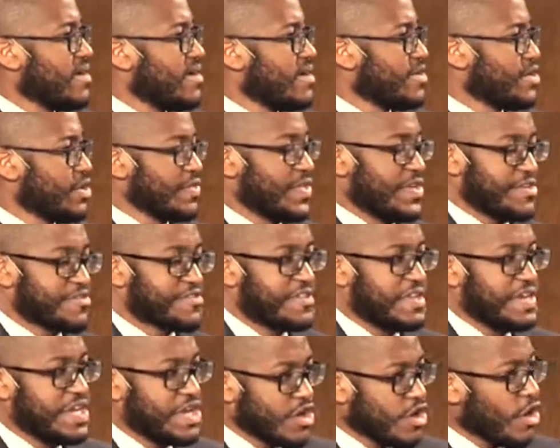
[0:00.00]
They're
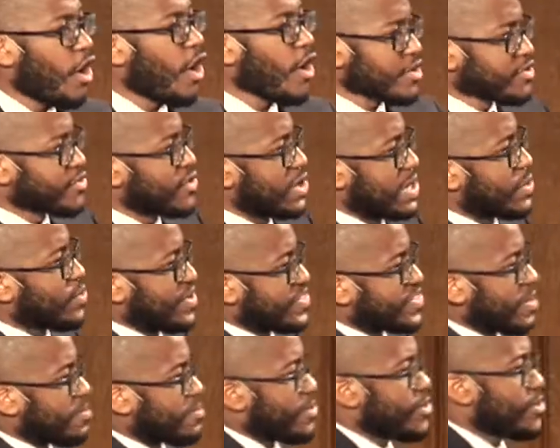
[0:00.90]
sitting here arguing with
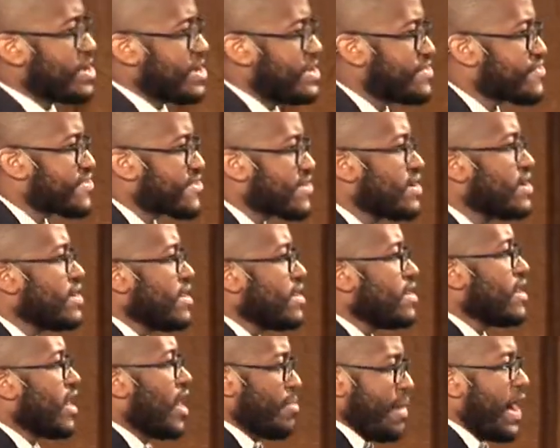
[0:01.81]
the priest
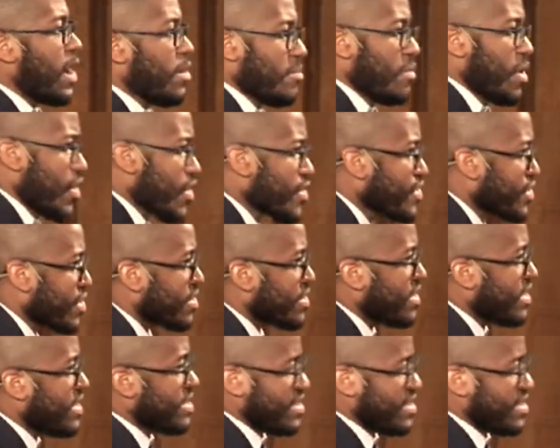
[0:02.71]
about murder.